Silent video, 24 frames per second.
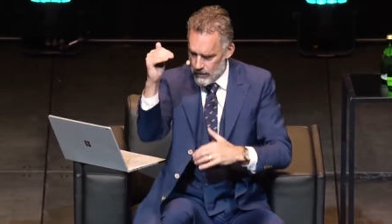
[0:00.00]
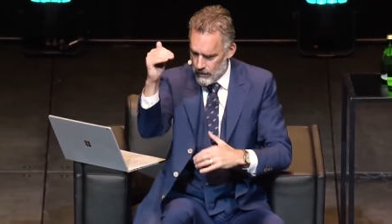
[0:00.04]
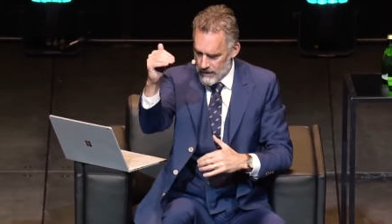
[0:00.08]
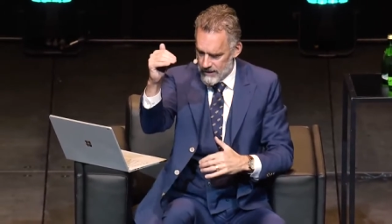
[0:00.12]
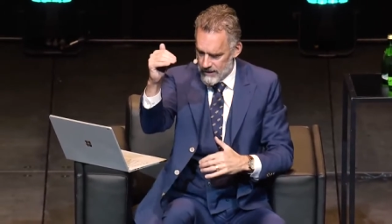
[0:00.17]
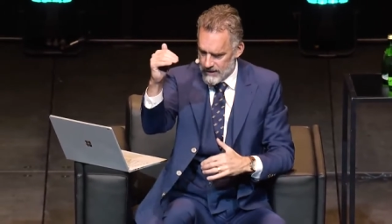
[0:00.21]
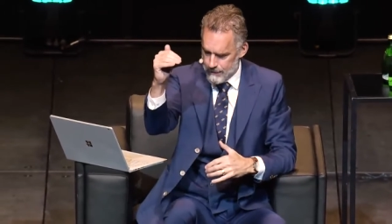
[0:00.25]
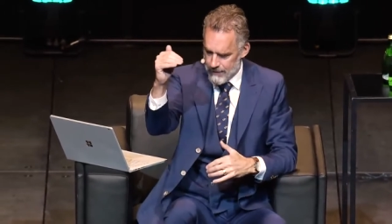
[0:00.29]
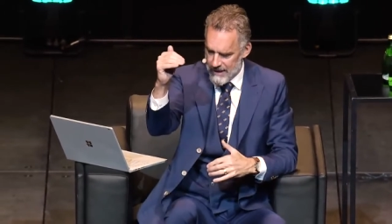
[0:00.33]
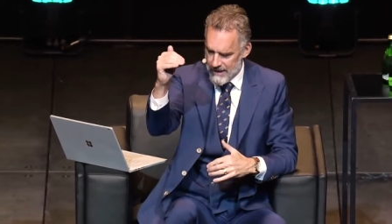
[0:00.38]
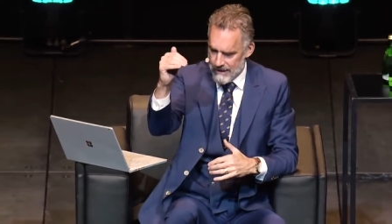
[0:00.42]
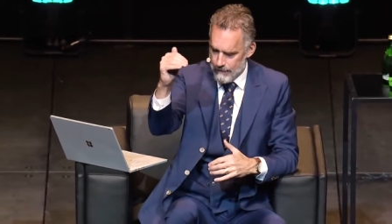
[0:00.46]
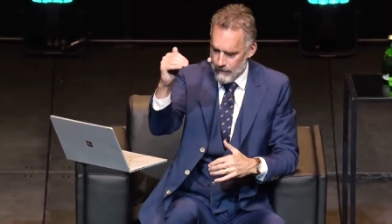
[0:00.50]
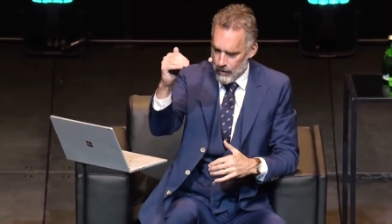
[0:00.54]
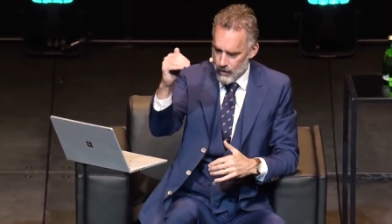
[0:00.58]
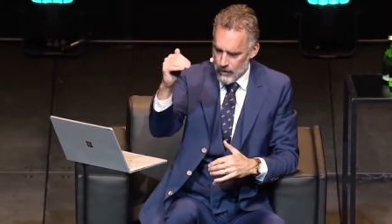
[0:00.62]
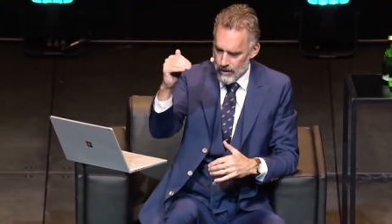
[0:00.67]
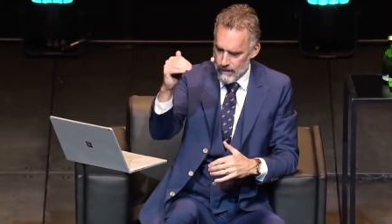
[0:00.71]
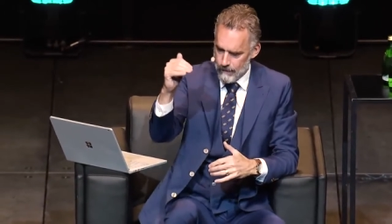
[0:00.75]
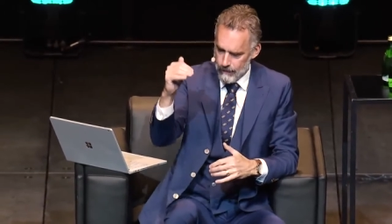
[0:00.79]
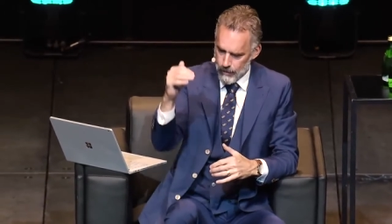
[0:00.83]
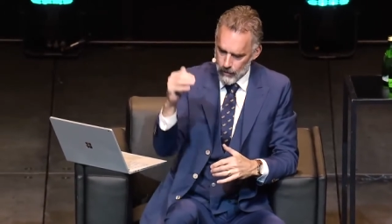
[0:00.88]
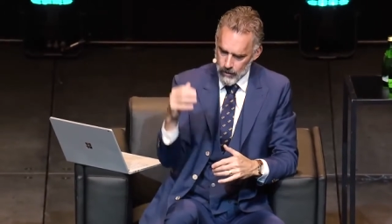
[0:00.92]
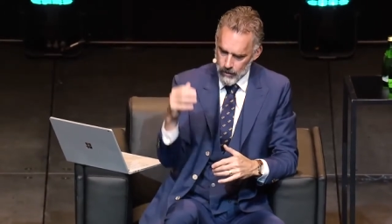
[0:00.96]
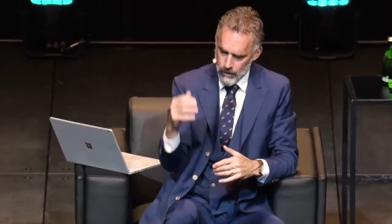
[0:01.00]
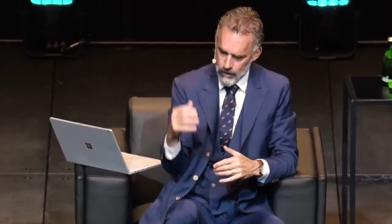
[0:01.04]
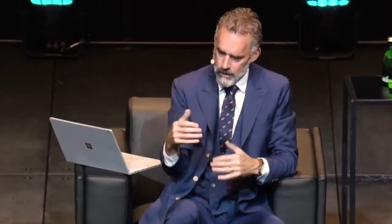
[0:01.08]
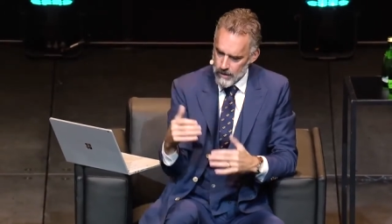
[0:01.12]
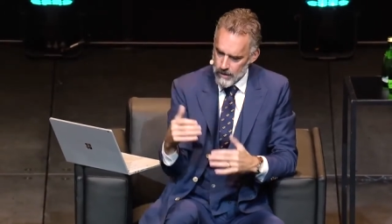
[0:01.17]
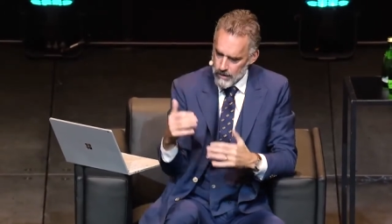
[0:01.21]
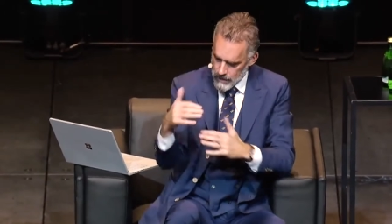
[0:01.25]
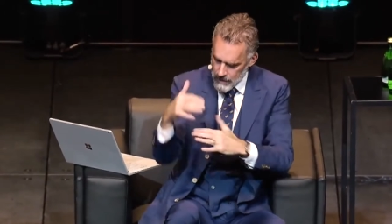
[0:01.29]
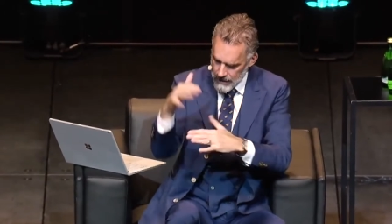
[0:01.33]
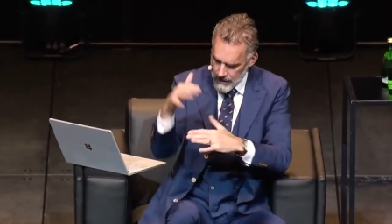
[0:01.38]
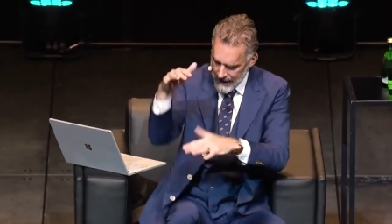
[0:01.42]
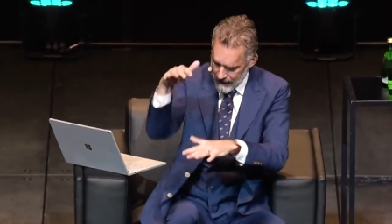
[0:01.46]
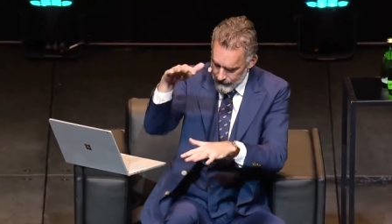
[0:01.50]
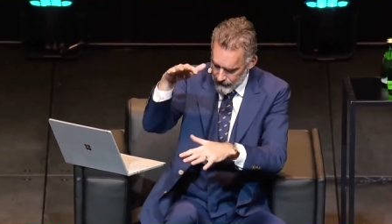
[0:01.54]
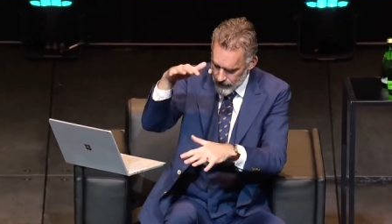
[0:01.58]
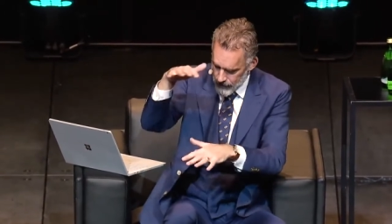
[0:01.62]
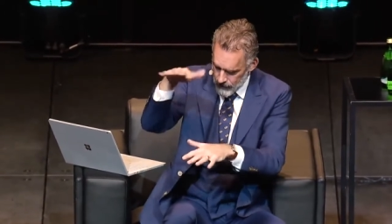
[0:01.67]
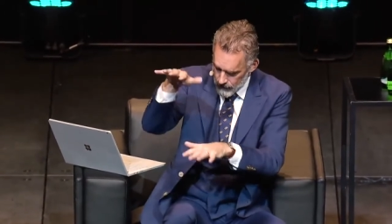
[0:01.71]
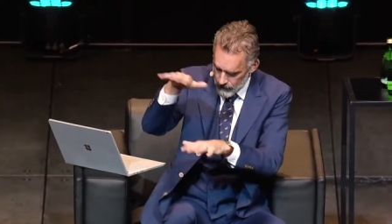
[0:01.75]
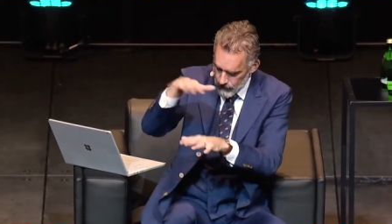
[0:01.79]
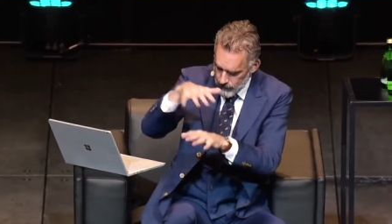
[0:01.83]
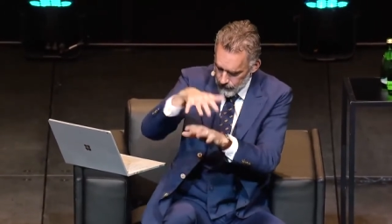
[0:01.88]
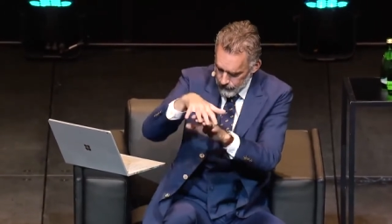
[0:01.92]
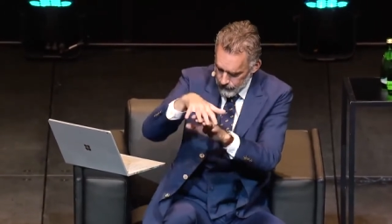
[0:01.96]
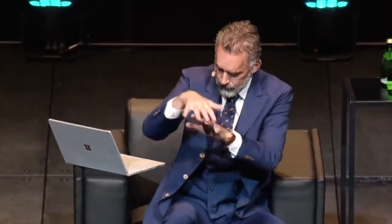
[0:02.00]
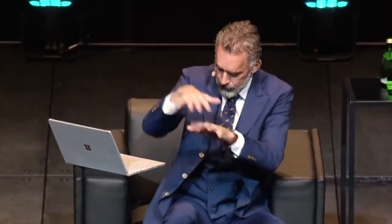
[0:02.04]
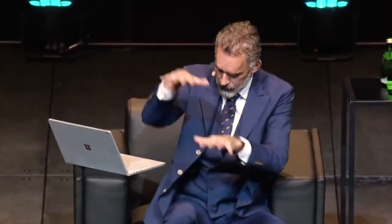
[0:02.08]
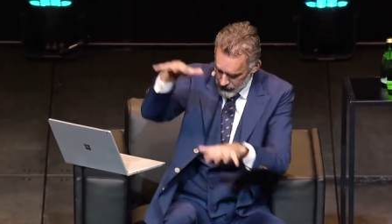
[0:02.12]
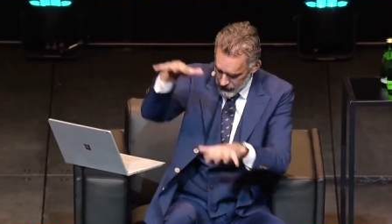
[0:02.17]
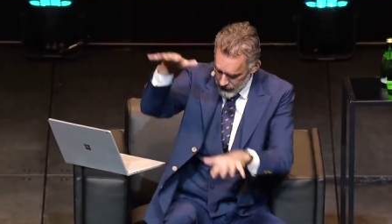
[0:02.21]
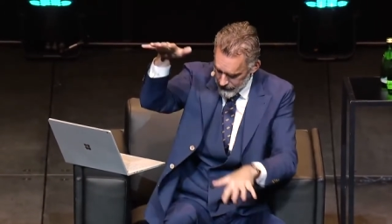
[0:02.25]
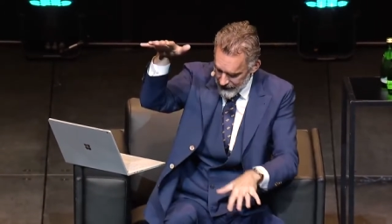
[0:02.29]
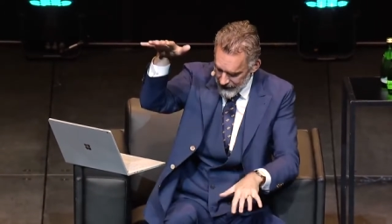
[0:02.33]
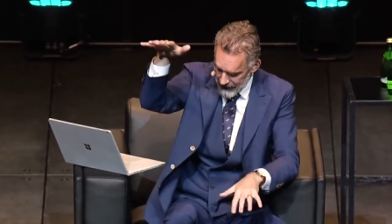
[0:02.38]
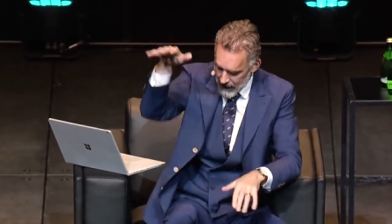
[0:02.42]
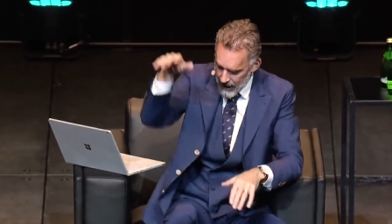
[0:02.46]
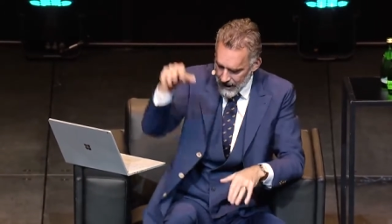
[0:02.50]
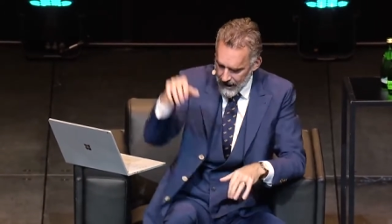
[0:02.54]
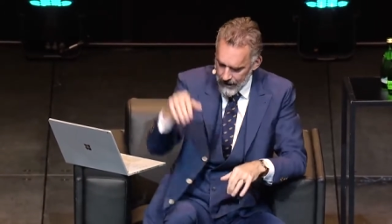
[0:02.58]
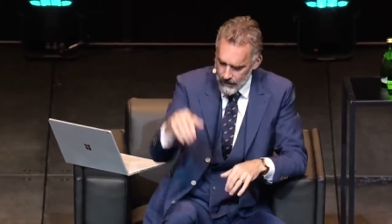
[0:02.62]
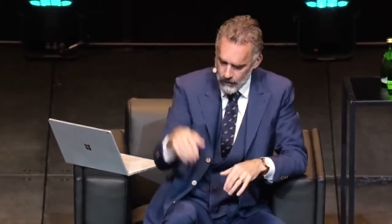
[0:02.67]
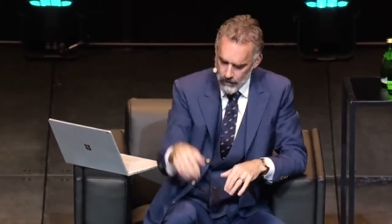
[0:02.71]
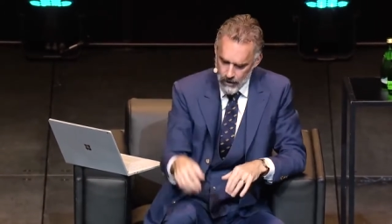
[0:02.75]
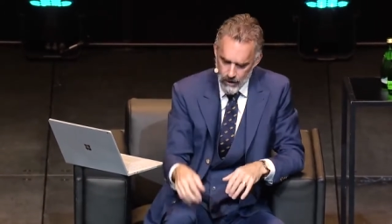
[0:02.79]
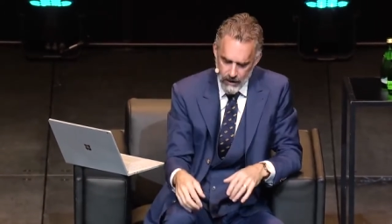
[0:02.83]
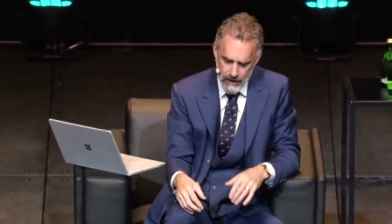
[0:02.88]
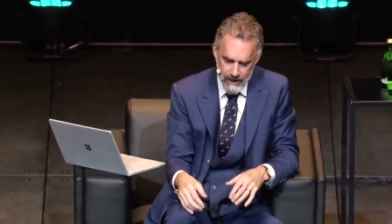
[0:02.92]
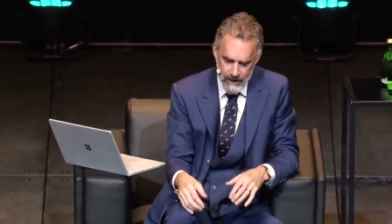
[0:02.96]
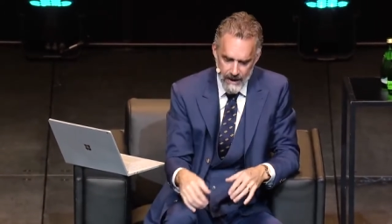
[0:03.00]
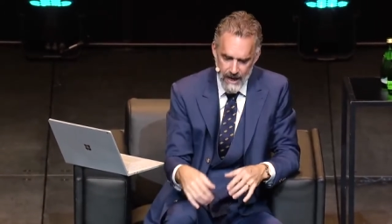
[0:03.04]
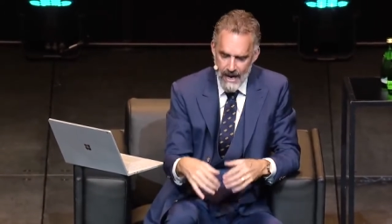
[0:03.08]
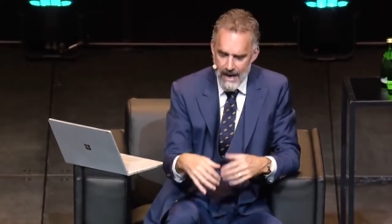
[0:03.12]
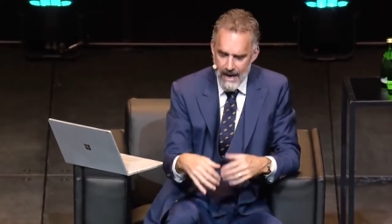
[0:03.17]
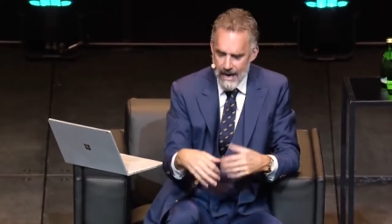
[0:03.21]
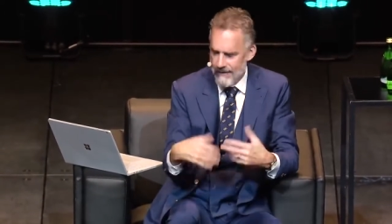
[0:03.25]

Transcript: or is B more important? You have to put them in a hierarchy,